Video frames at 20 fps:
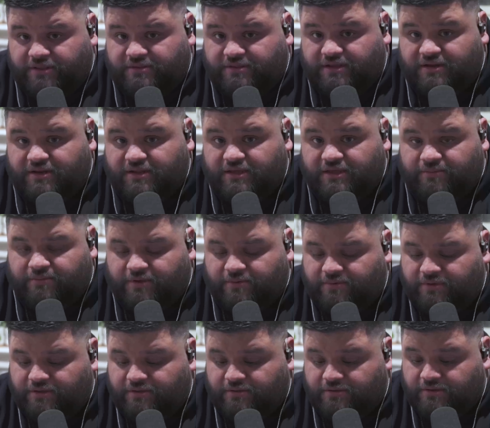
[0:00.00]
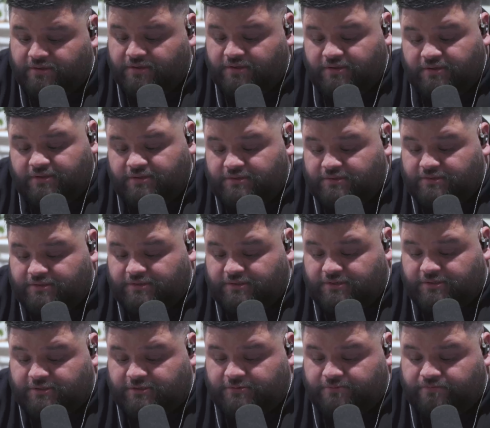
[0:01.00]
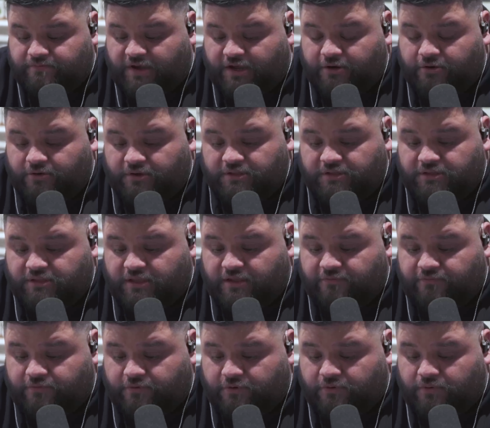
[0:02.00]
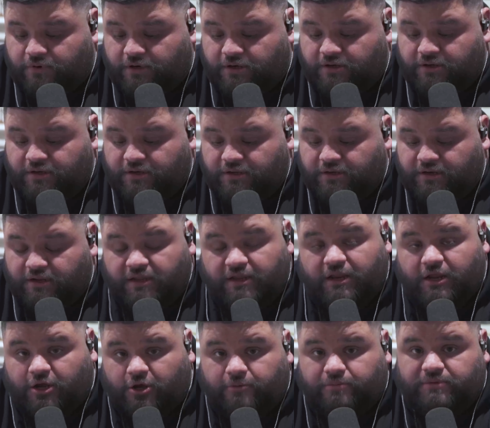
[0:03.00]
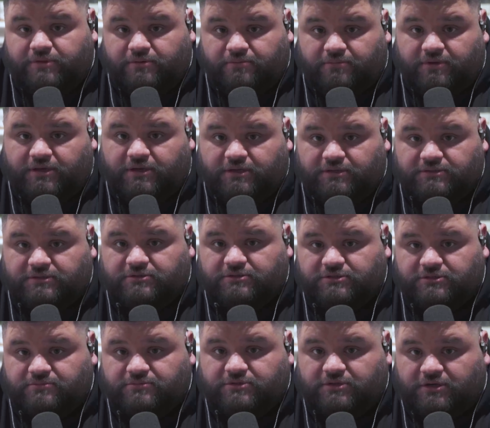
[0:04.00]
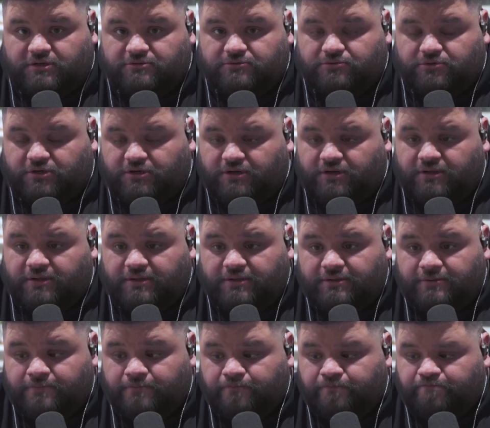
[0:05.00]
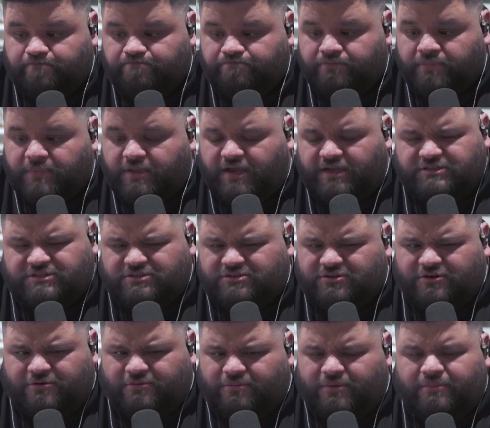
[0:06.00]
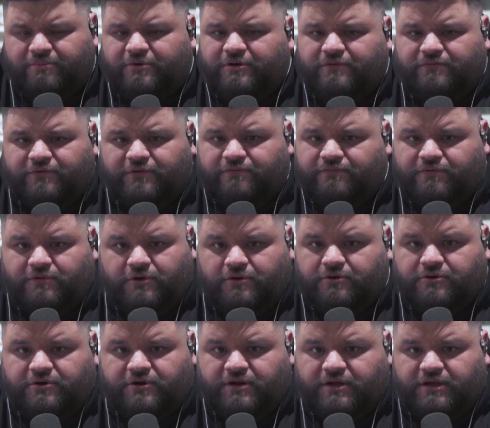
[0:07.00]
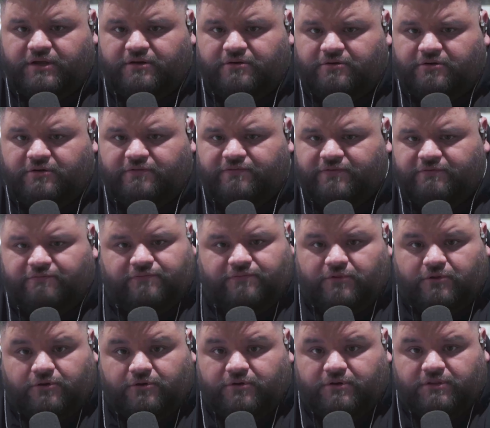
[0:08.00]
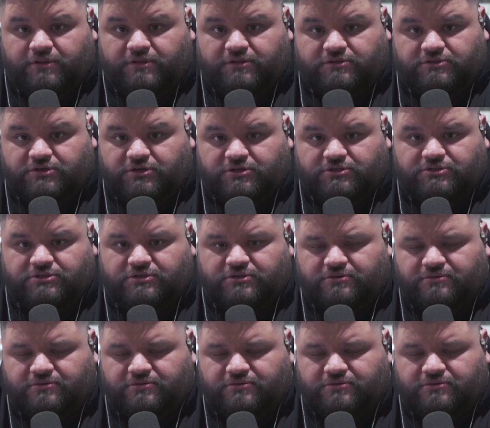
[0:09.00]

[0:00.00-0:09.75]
that day, maybe I know I did that for a while, and it helped, because there's some songs where I just couldn't remember if we flowed or not, or if it flowed in the church, there's